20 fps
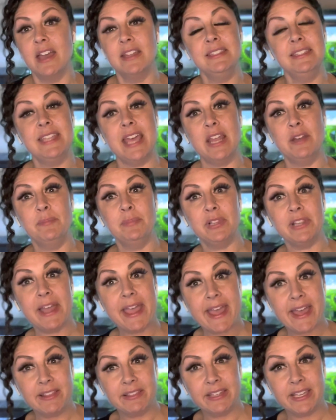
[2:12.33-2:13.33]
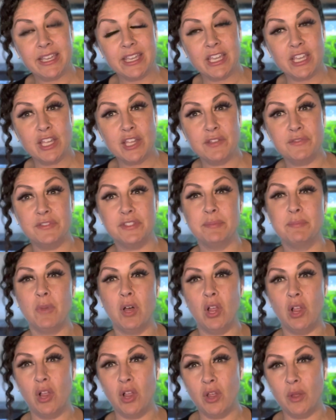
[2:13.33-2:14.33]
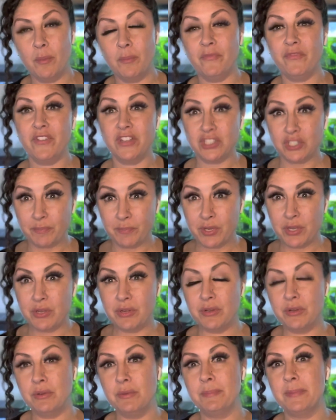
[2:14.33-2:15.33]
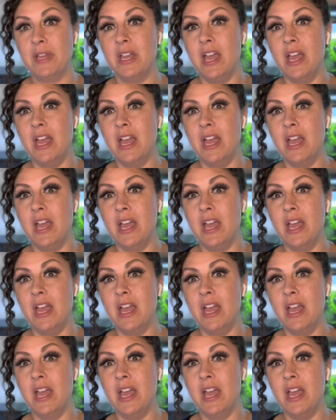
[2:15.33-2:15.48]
dead plant leaves, mulm, fish poop.